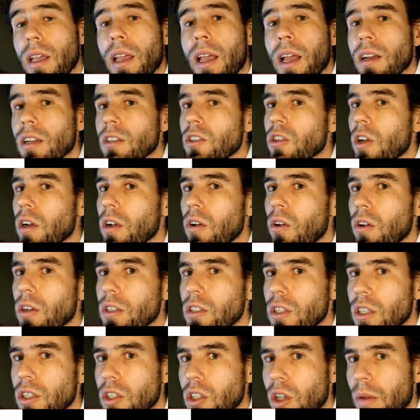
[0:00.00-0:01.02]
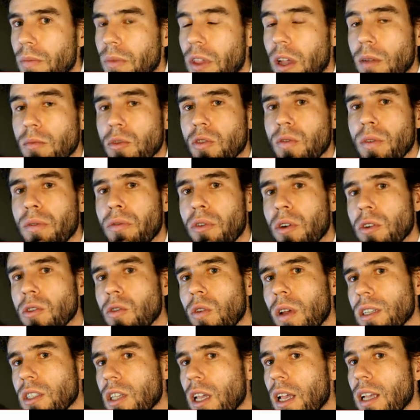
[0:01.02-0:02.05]
and that psychologists sometimes refer to
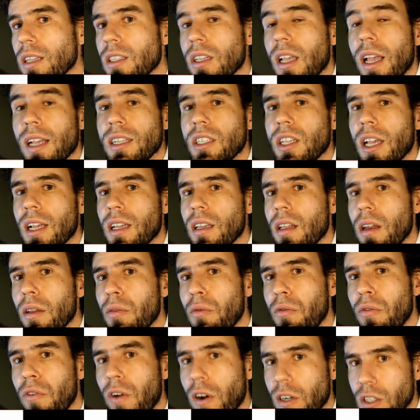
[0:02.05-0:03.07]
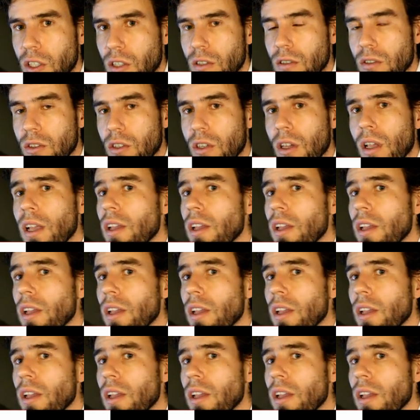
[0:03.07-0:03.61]
as, as executive functions.